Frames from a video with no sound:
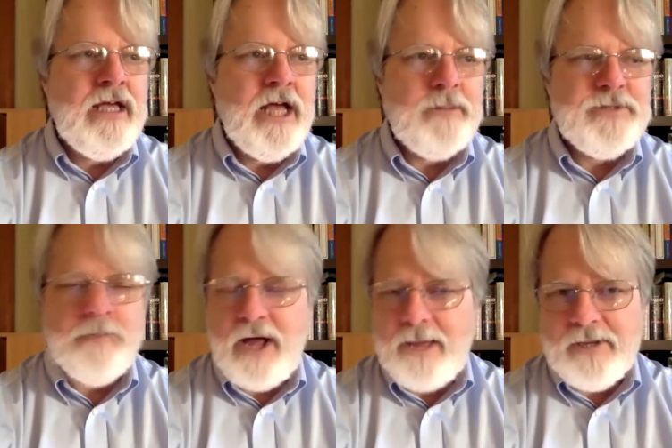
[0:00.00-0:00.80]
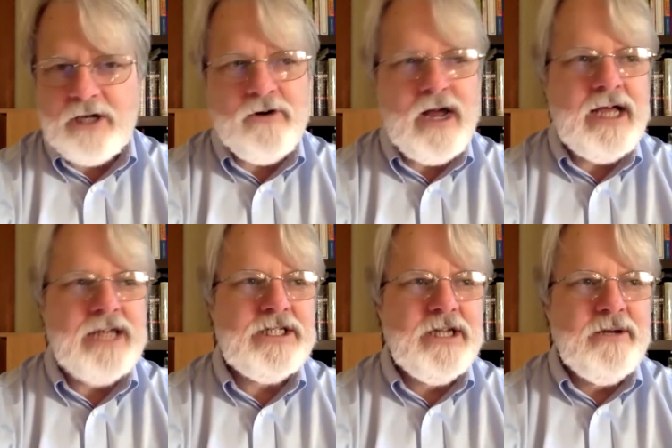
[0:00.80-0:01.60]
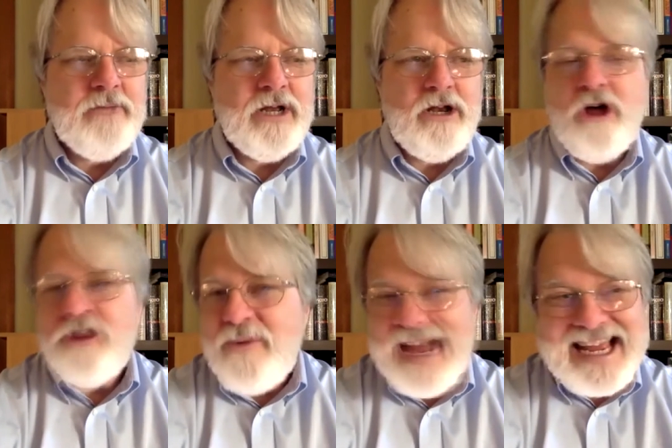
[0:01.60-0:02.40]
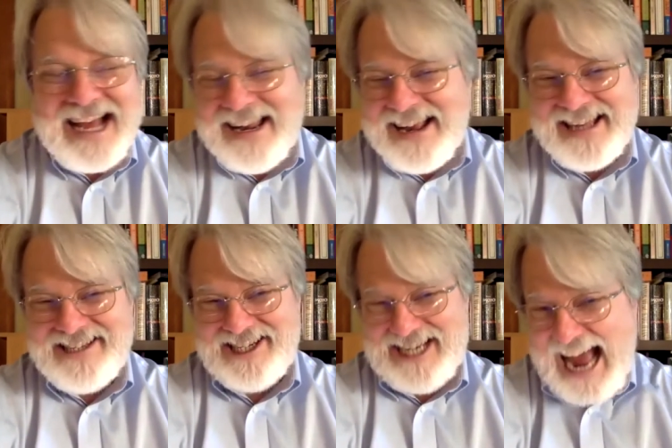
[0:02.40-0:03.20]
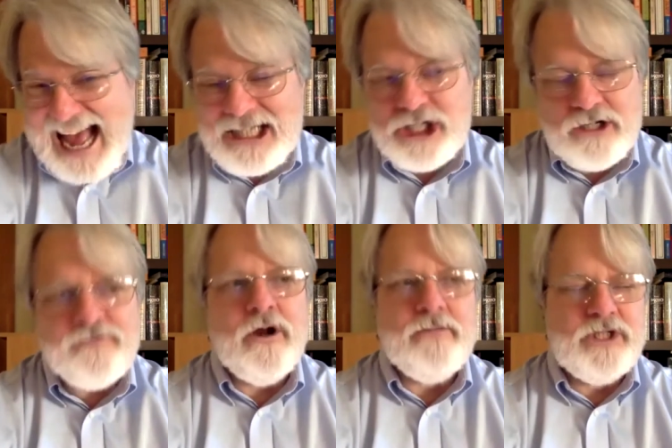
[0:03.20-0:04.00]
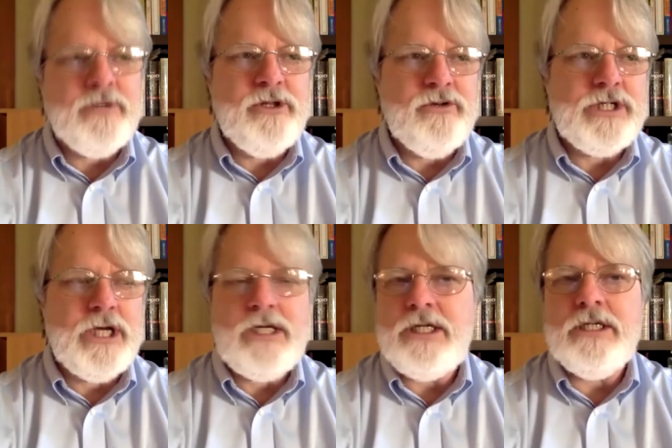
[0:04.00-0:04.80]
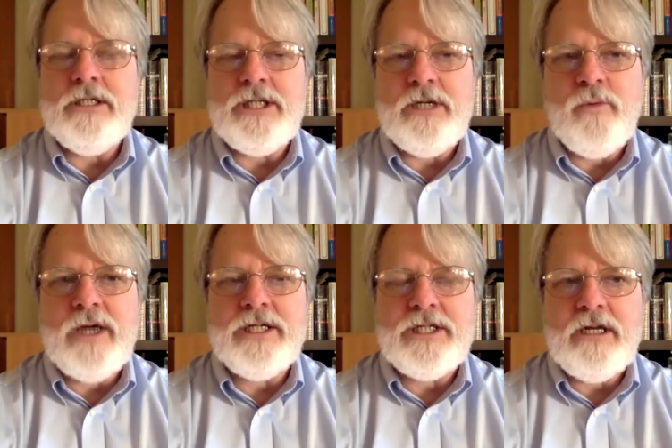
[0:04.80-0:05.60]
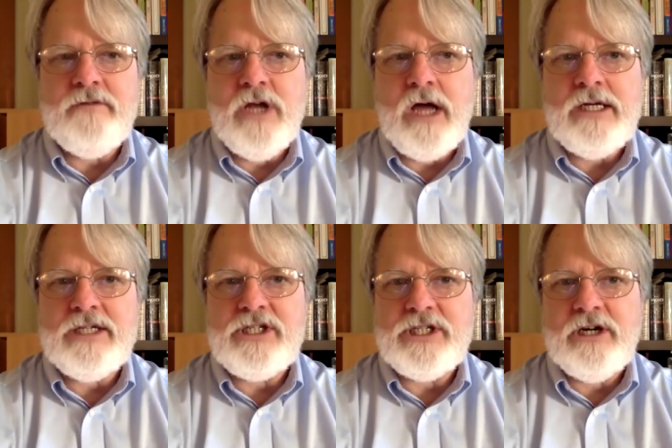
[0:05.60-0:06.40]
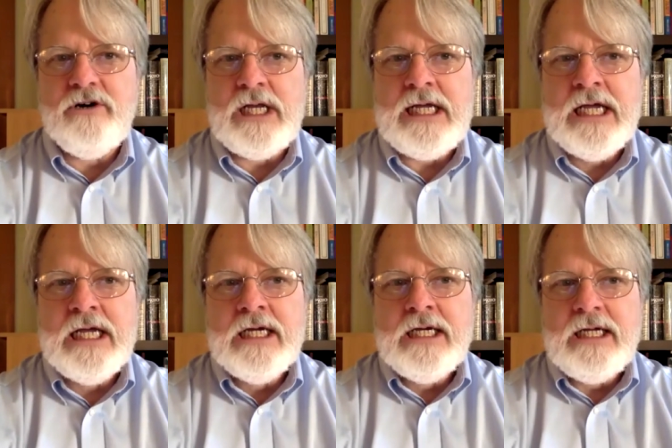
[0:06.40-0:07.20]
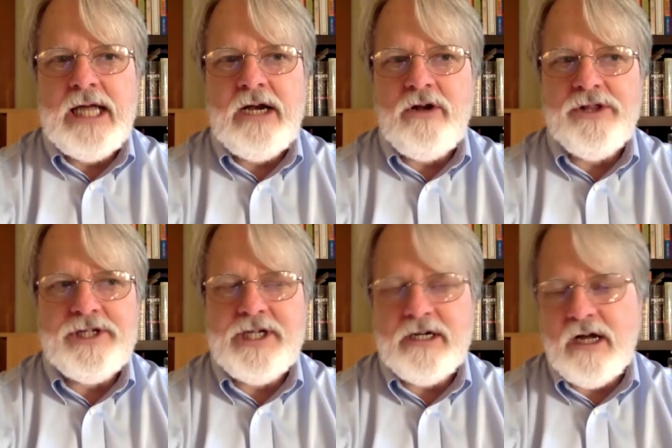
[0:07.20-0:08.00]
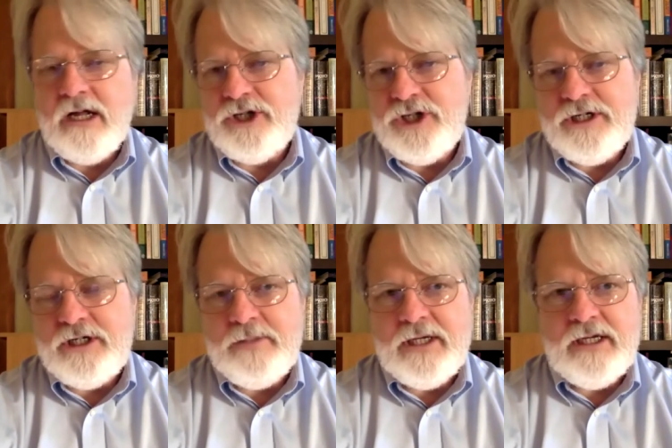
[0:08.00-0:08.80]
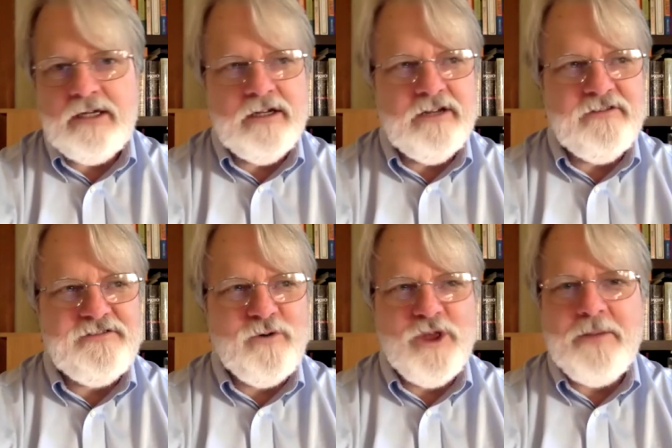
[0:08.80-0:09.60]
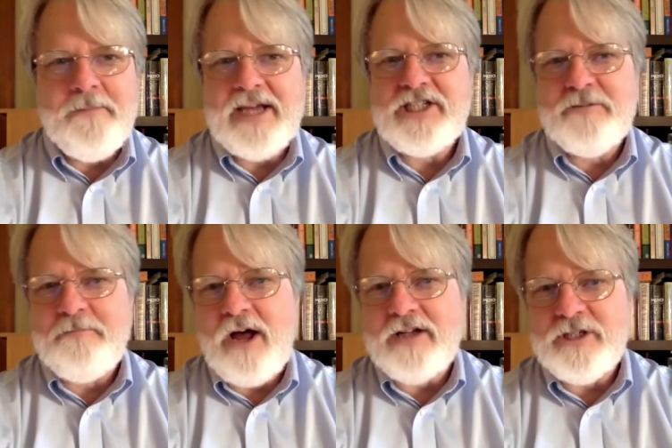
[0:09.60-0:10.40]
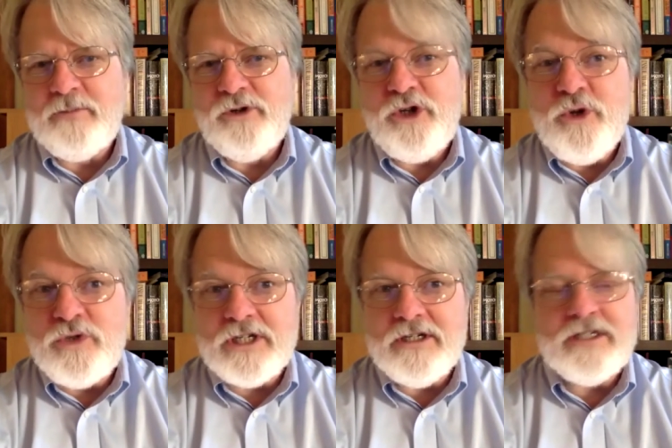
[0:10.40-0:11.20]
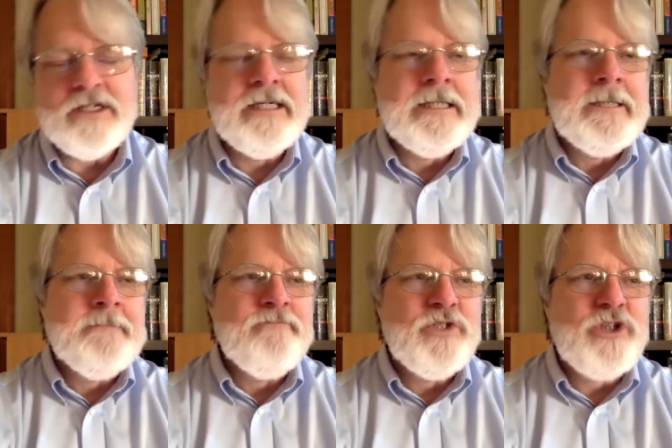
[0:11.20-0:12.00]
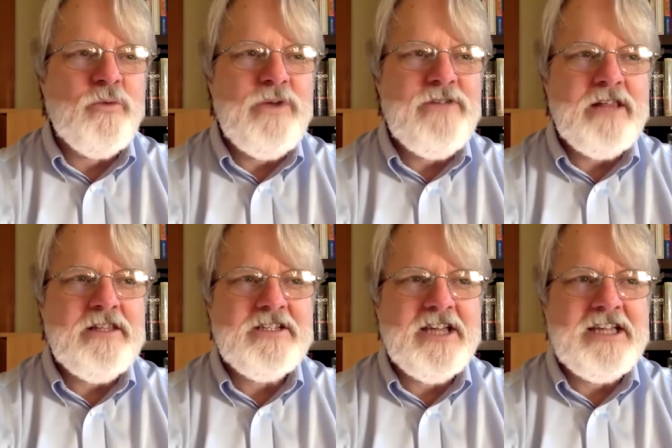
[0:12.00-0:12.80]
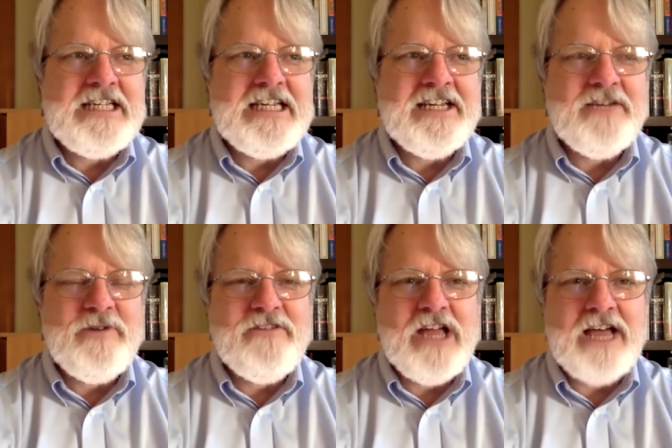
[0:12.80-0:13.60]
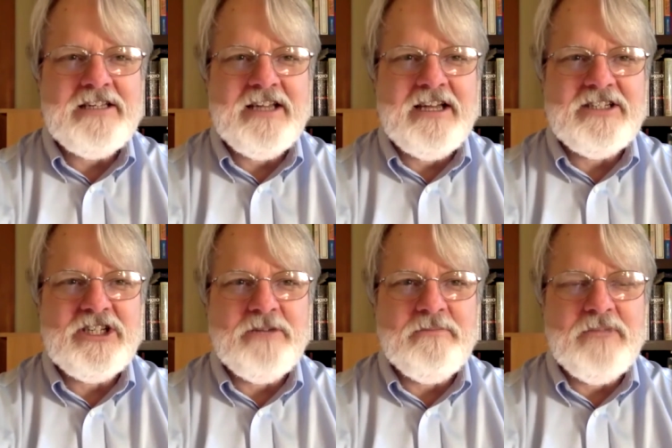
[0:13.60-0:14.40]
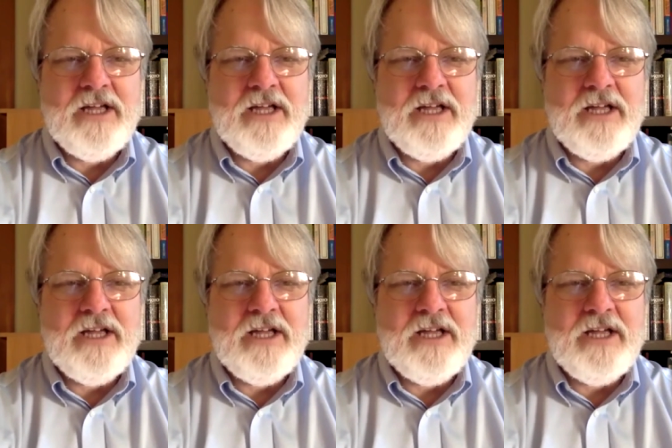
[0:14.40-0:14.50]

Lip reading: helped to popularize, but along the way kind of got detached from some of those ideas in ways that have not necessarily led all the technology to be for the best possible uses. So we've got this idea. We've got some